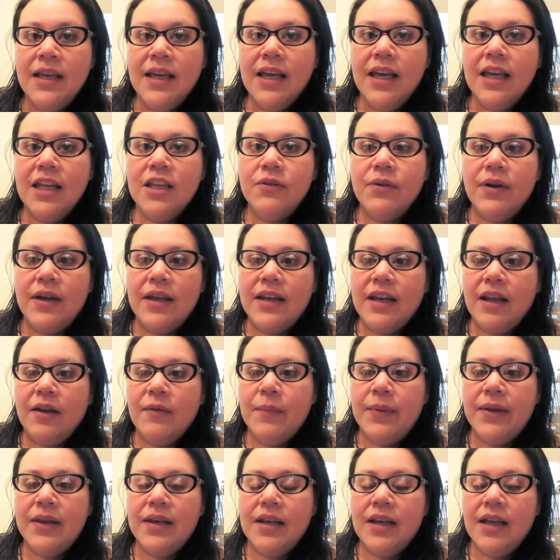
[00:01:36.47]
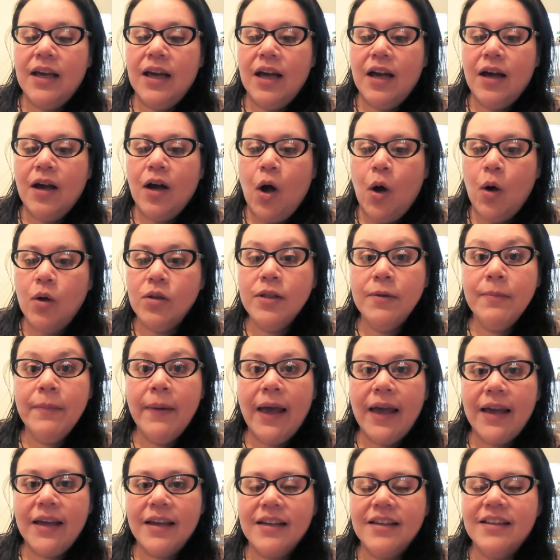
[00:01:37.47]
Anyway, and I've been holding
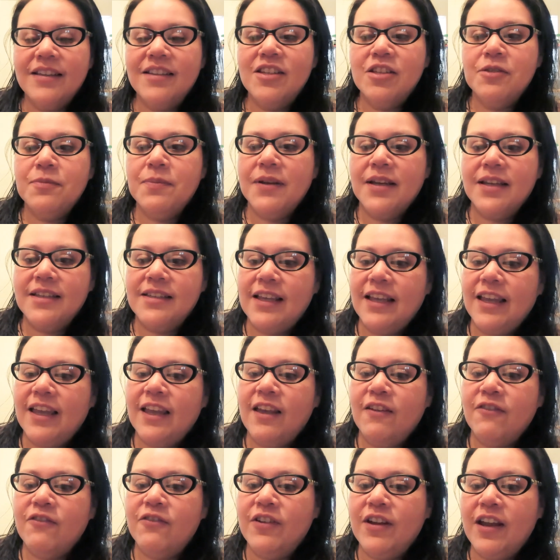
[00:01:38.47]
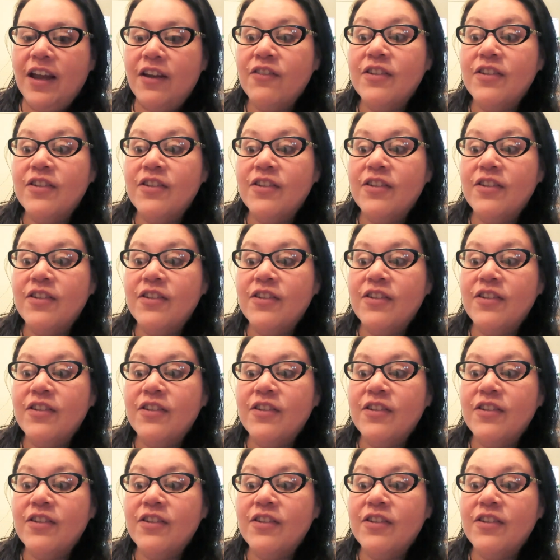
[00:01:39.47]
back just because I can't forget.